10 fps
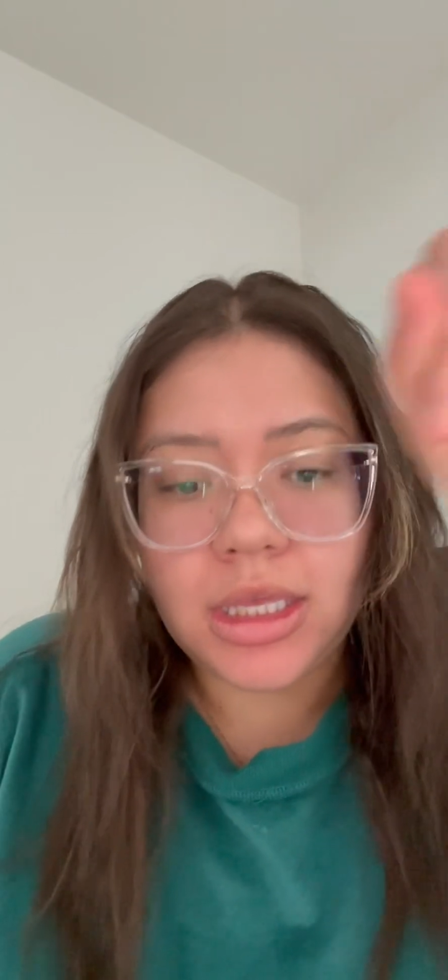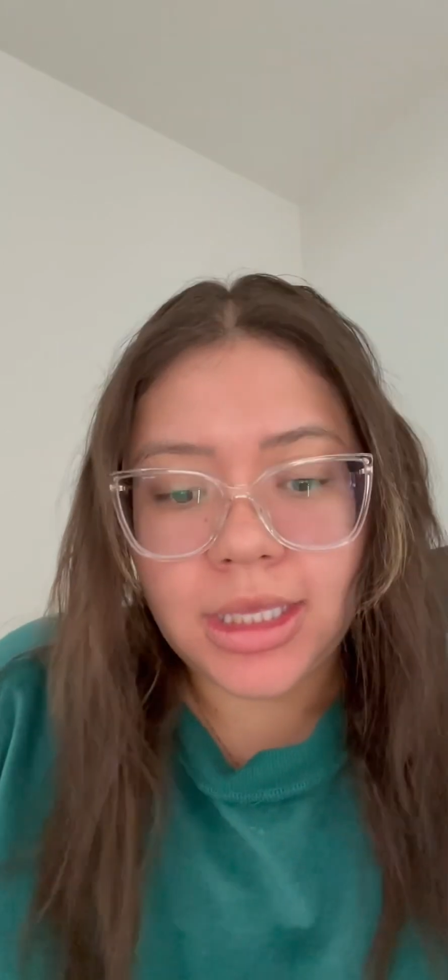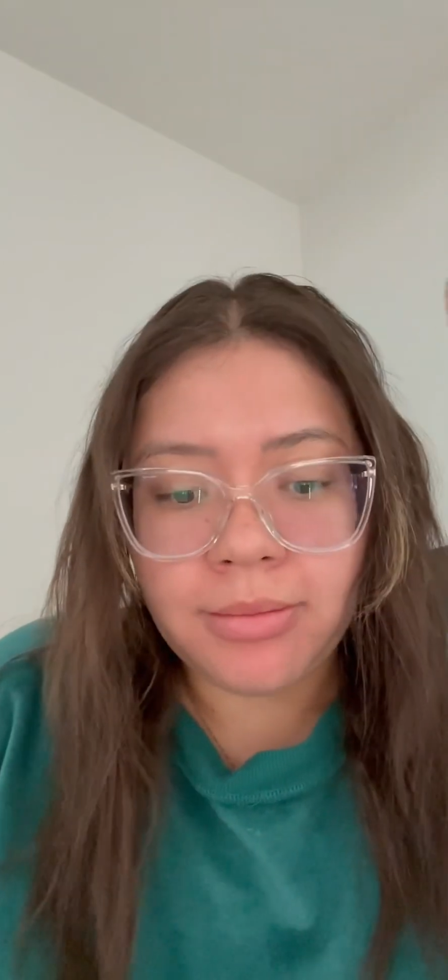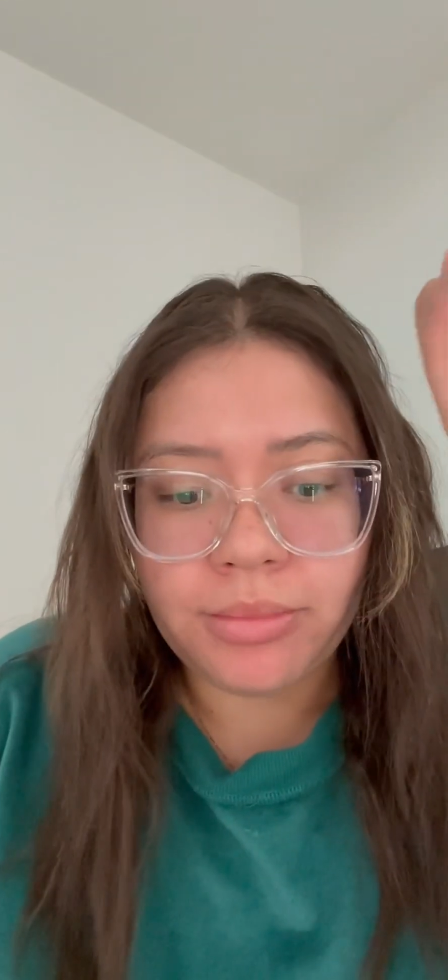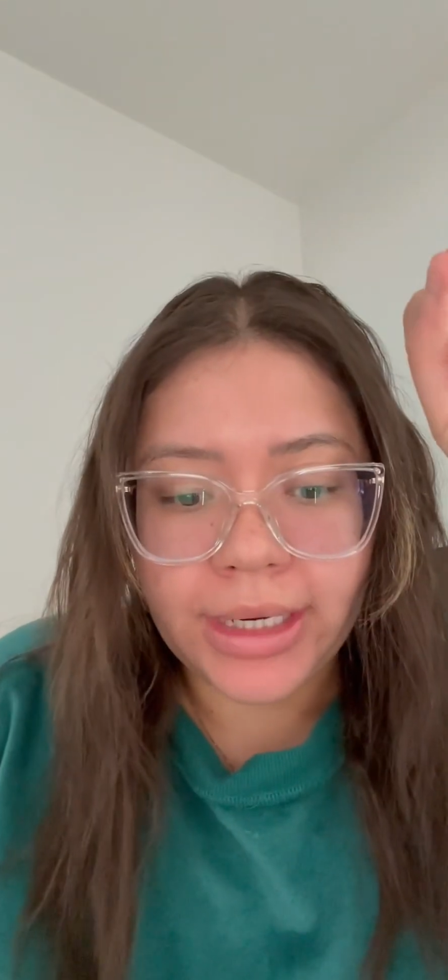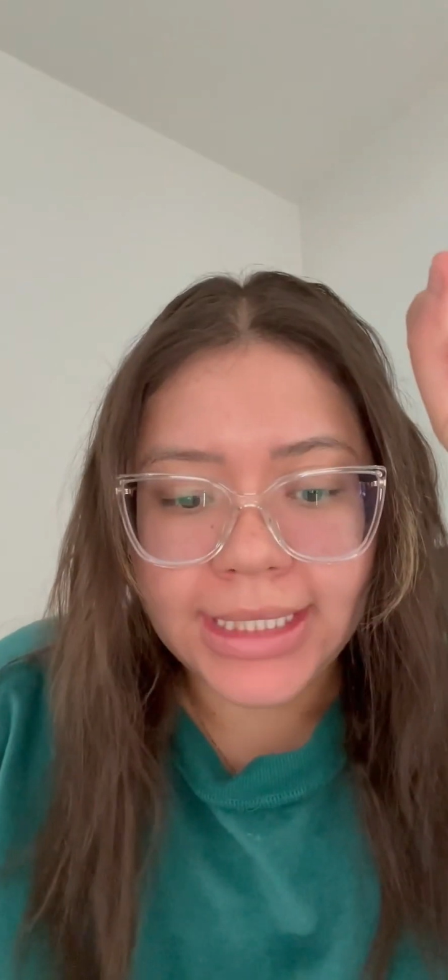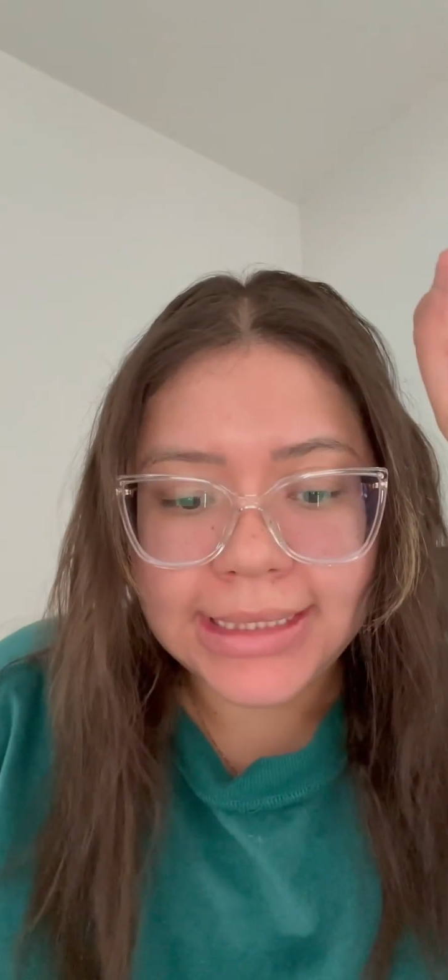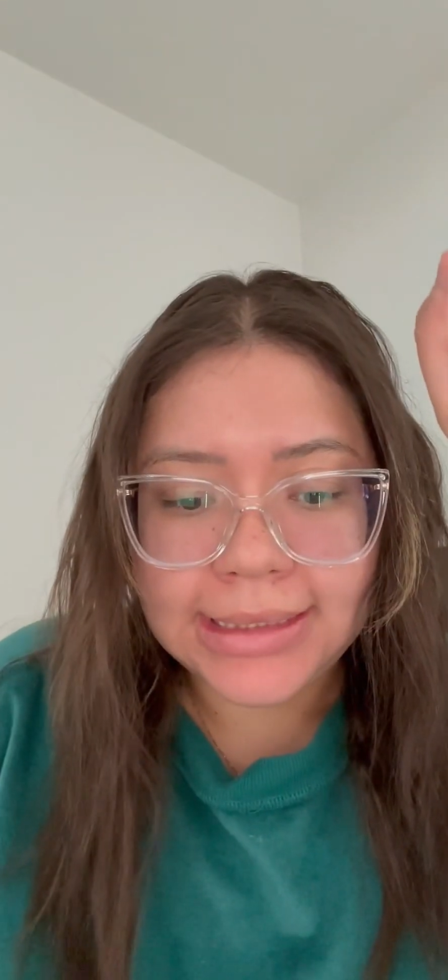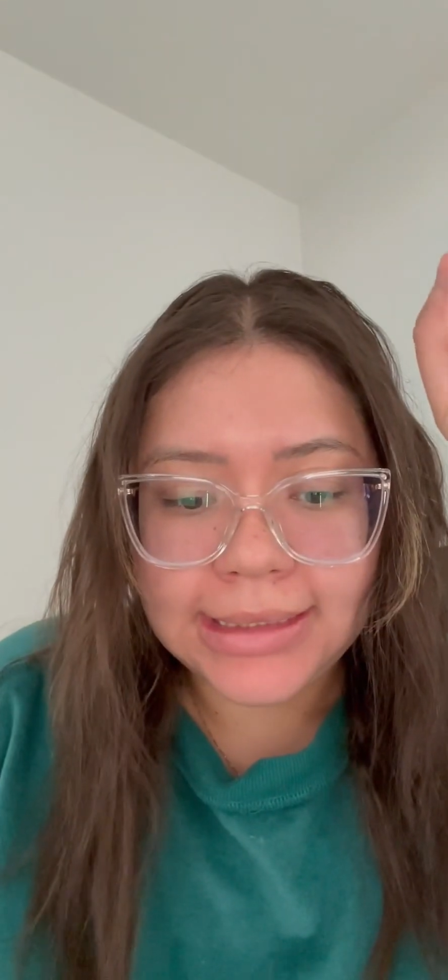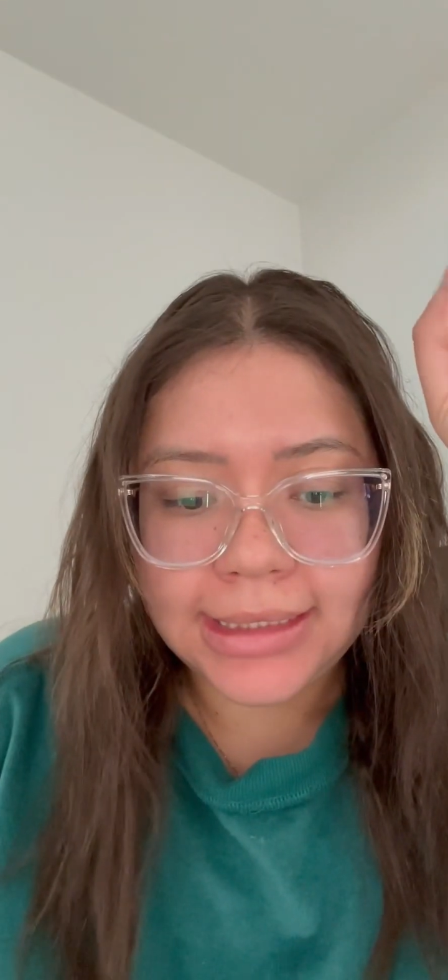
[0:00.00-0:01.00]

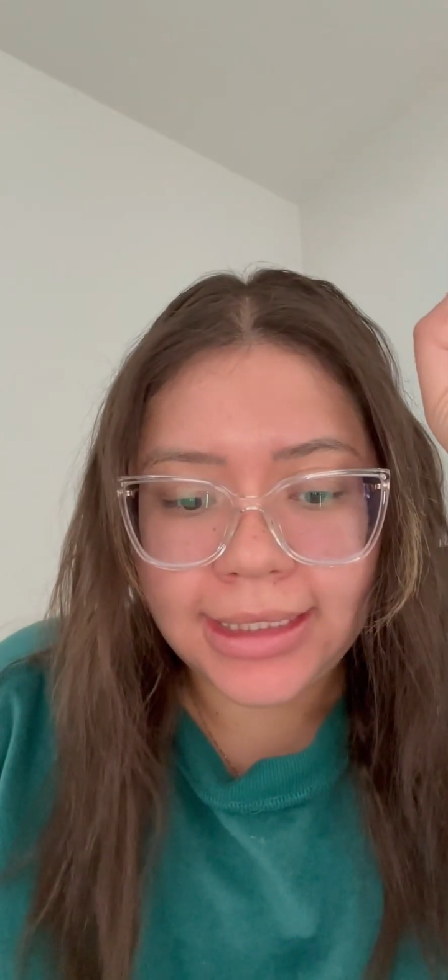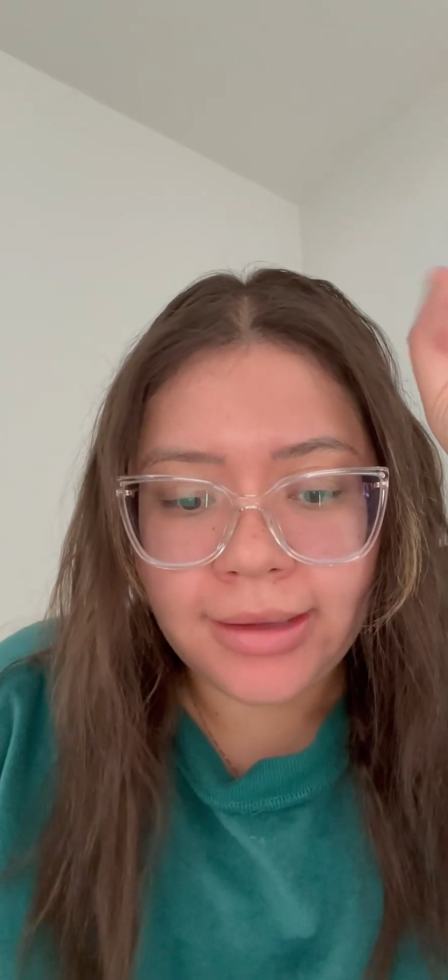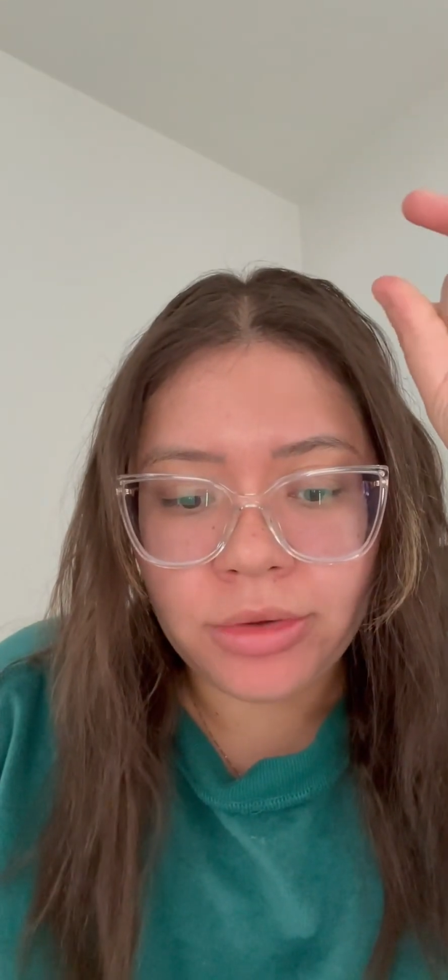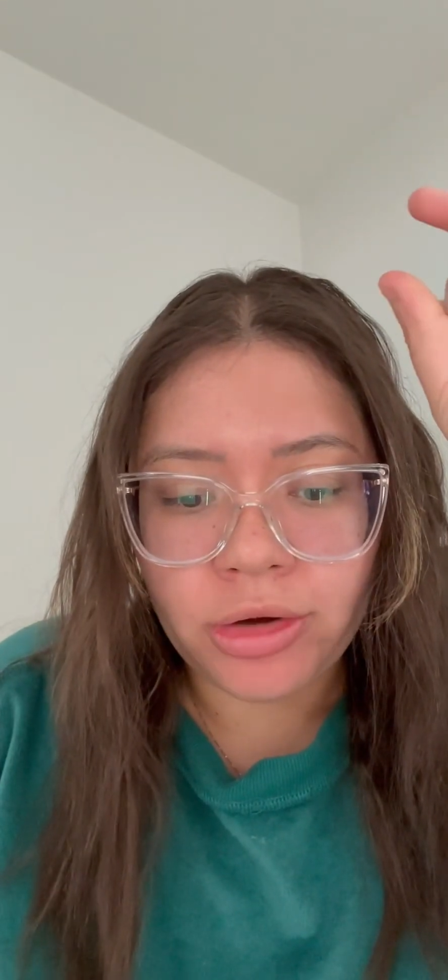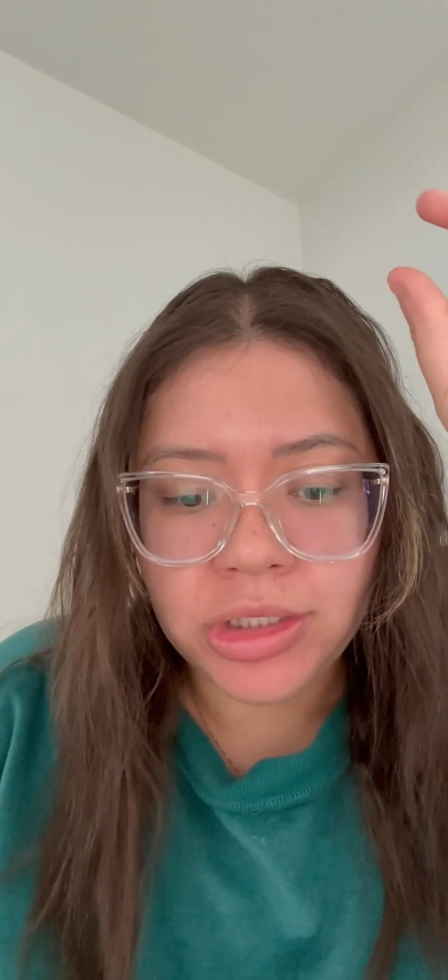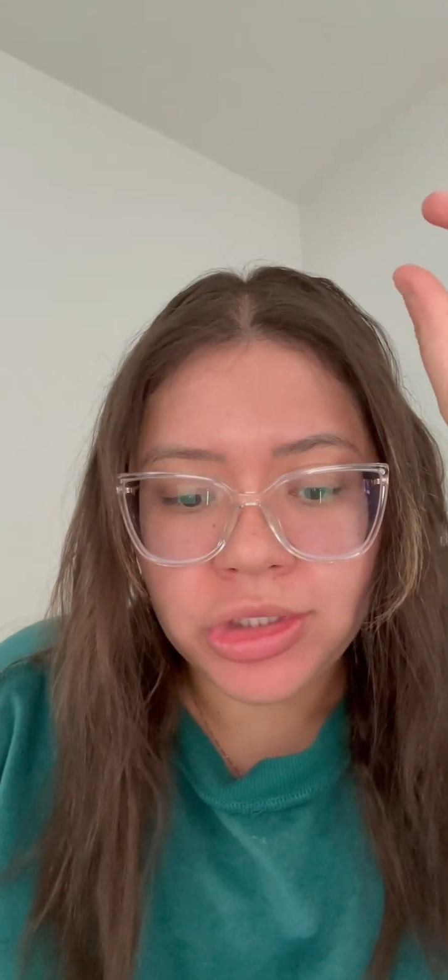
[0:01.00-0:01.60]
Embrace immigrant